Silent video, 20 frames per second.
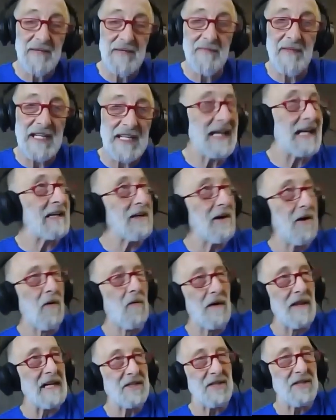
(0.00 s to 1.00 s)
me think, oh well,
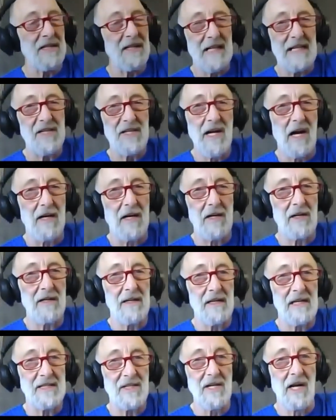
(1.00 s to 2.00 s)
that's not
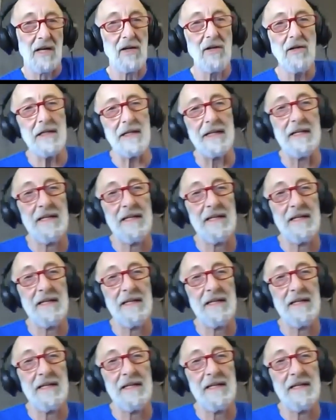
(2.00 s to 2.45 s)
good.